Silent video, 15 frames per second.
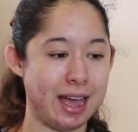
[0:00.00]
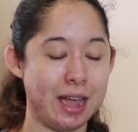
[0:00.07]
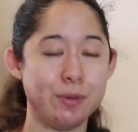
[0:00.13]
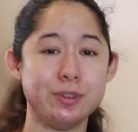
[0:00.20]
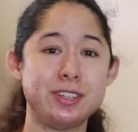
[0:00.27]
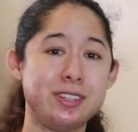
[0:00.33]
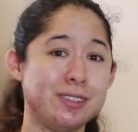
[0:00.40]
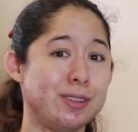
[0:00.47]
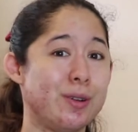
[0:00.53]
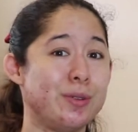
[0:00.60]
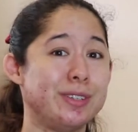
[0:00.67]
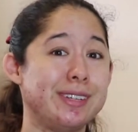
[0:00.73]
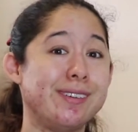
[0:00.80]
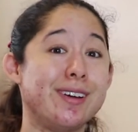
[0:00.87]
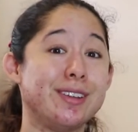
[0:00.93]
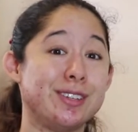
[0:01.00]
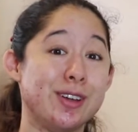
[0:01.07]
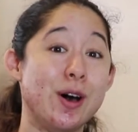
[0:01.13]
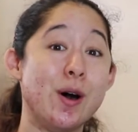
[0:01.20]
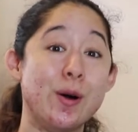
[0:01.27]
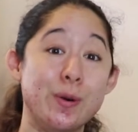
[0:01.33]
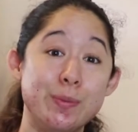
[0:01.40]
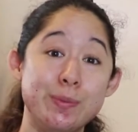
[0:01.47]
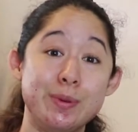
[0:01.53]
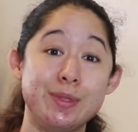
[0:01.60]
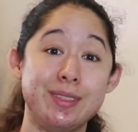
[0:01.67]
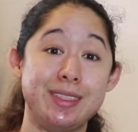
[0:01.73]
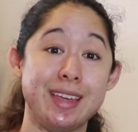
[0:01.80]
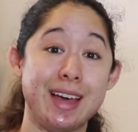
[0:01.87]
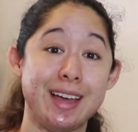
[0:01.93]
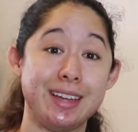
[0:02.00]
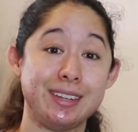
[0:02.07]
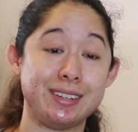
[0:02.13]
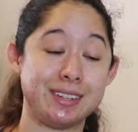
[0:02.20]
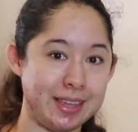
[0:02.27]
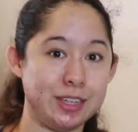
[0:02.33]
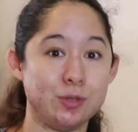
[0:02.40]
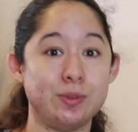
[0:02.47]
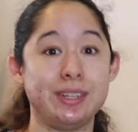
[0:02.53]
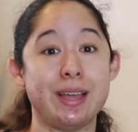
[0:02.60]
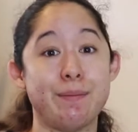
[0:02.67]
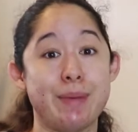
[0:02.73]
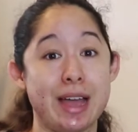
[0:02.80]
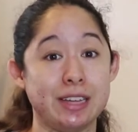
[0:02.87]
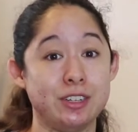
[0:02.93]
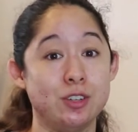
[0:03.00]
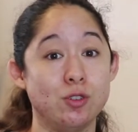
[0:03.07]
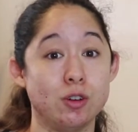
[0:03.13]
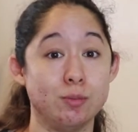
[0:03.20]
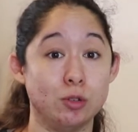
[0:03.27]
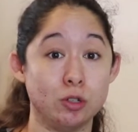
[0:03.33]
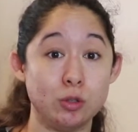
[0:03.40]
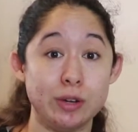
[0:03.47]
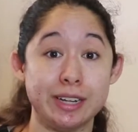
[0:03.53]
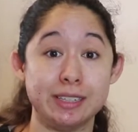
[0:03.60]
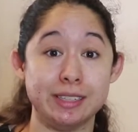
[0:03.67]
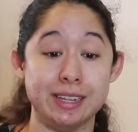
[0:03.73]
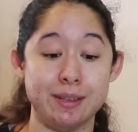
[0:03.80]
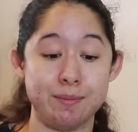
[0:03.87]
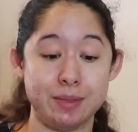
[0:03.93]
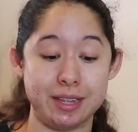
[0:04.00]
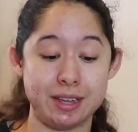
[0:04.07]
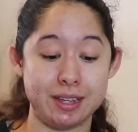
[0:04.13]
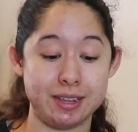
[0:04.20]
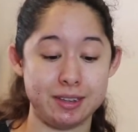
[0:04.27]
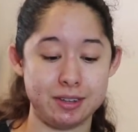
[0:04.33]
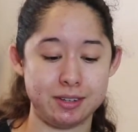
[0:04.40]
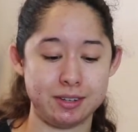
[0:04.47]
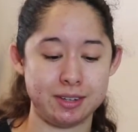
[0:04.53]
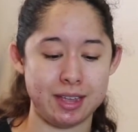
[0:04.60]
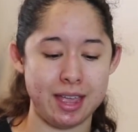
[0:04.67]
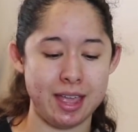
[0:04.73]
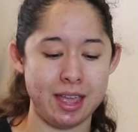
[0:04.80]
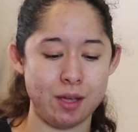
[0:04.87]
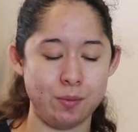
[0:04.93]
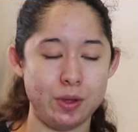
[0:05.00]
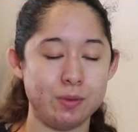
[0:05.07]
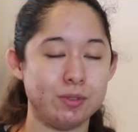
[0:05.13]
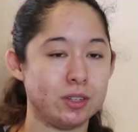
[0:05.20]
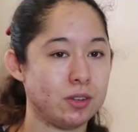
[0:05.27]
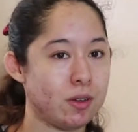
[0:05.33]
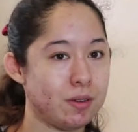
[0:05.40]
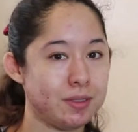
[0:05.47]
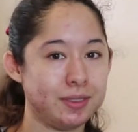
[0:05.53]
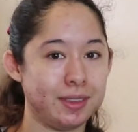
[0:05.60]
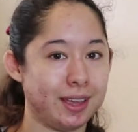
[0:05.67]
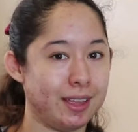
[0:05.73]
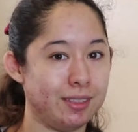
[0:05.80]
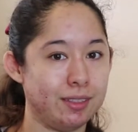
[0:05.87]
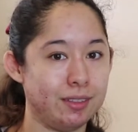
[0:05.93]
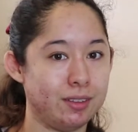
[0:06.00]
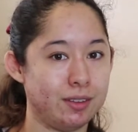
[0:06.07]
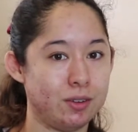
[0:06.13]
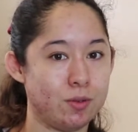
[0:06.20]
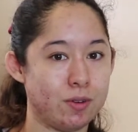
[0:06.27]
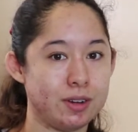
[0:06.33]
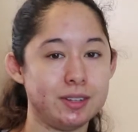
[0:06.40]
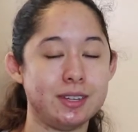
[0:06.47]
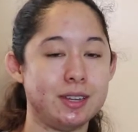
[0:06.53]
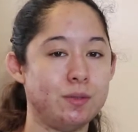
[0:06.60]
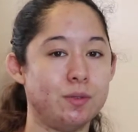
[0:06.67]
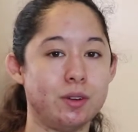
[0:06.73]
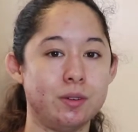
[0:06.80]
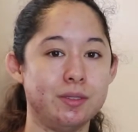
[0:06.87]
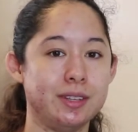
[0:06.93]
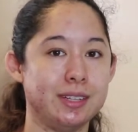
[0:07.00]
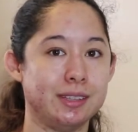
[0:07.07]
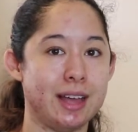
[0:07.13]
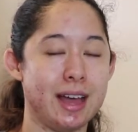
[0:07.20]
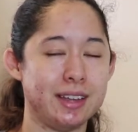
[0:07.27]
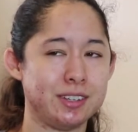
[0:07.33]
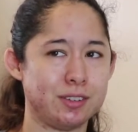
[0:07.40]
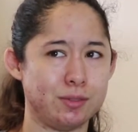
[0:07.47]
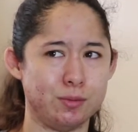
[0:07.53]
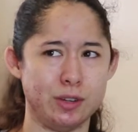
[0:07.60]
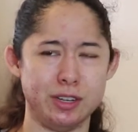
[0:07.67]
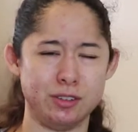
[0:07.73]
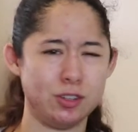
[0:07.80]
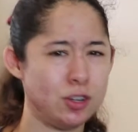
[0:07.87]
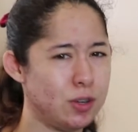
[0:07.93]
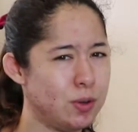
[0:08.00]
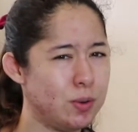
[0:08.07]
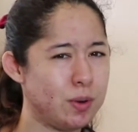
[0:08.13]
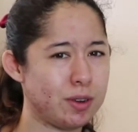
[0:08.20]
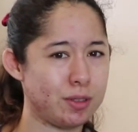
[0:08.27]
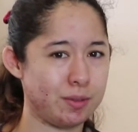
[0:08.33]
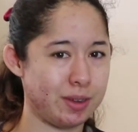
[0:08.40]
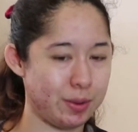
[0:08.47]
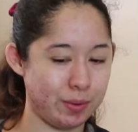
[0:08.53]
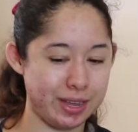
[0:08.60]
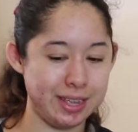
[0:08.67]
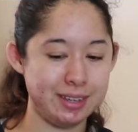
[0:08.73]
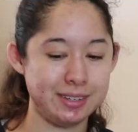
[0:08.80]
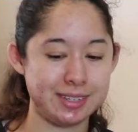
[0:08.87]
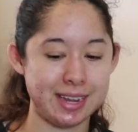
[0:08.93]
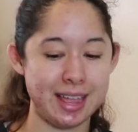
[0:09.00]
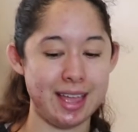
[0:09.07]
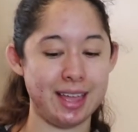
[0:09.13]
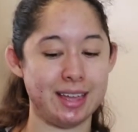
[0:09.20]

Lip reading: I was still holding on to hope that things would get back to normal quickly because we were told that quarantine would only last, 2 or 3 weeks?